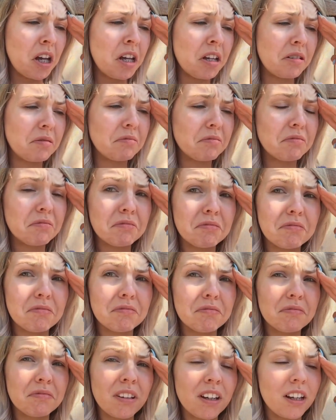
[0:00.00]

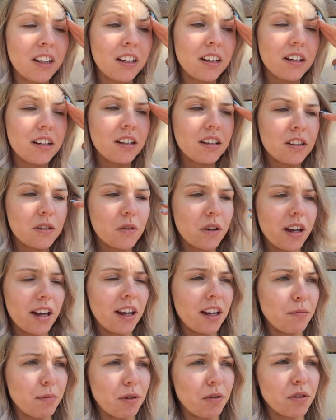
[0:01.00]
That's what I
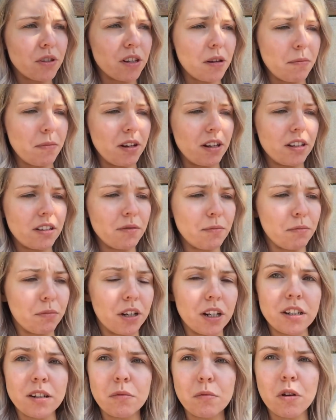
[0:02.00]
hate about summer, the
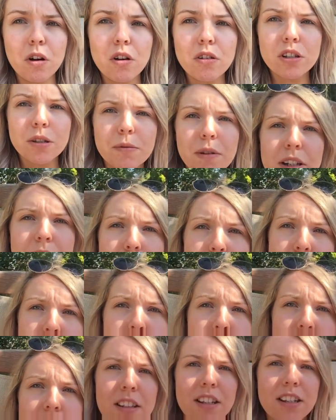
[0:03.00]
bloody wasps, but
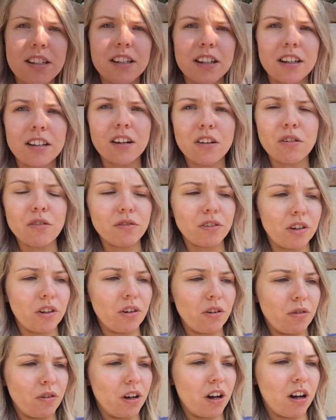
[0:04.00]
especially in this like
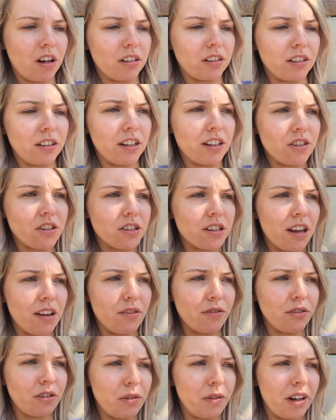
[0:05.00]
overgrown garden, they're just
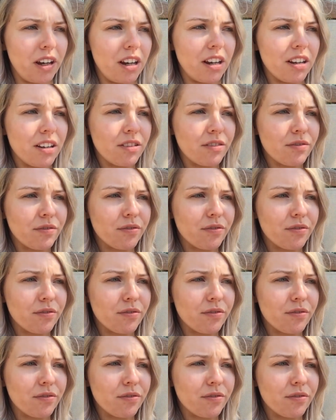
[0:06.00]
everywhere.